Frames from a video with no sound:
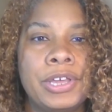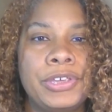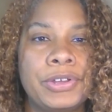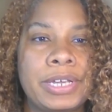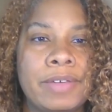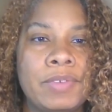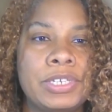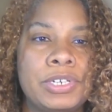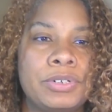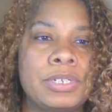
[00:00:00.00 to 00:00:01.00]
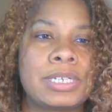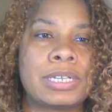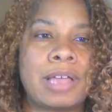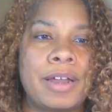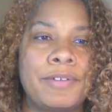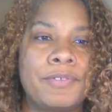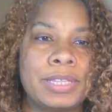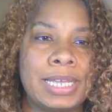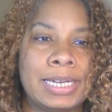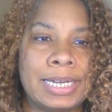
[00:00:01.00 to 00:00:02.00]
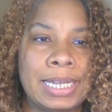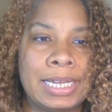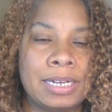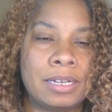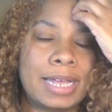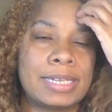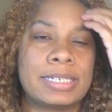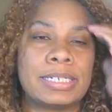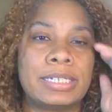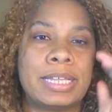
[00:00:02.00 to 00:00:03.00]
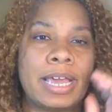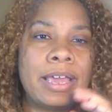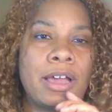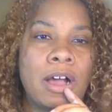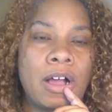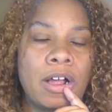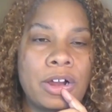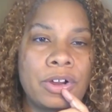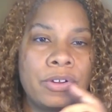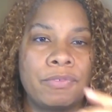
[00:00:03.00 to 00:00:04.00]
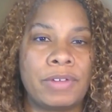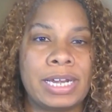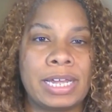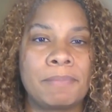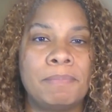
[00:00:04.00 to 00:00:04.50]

you're giving students a lot of what they need as they are reading,